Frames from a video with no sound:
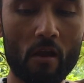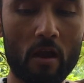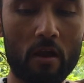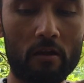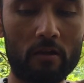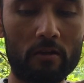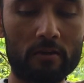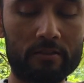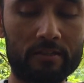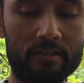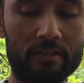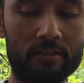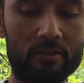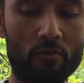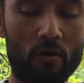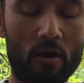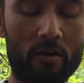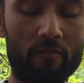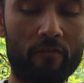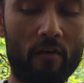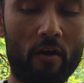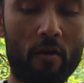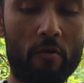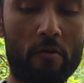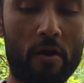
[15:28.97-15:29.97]
uh, the
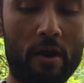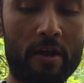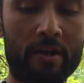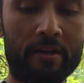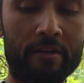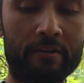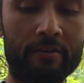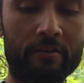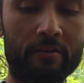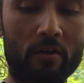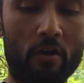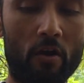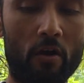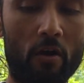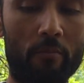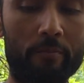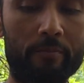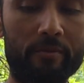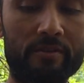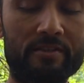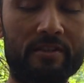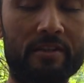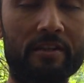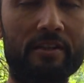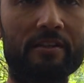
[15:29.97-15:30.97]
dwarf Hawaiian
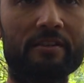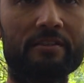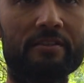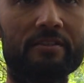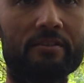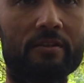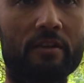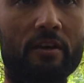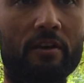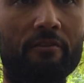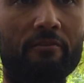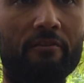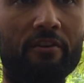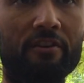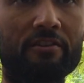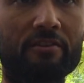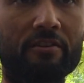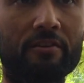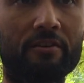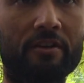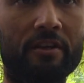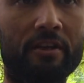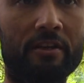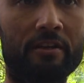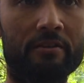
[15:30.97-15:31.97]
obviously is uh,
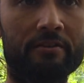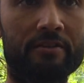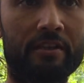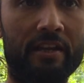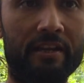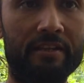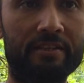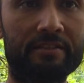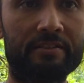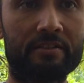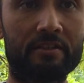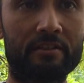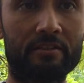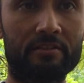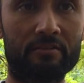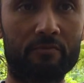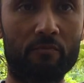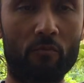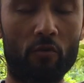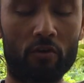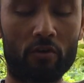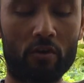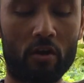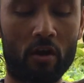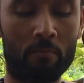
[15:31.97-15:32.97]
richer in taste it's
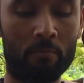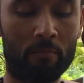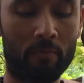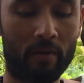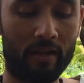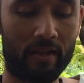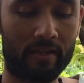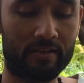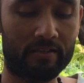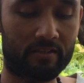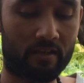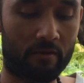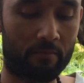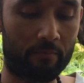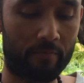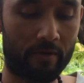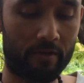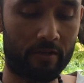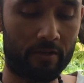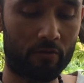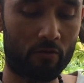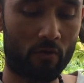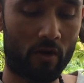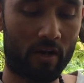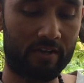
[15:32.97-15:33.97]
more complex
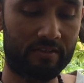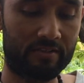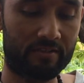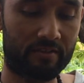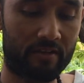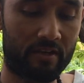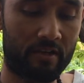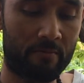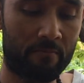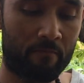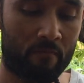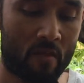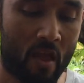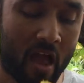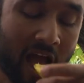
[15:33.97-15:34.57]
compared to ice cream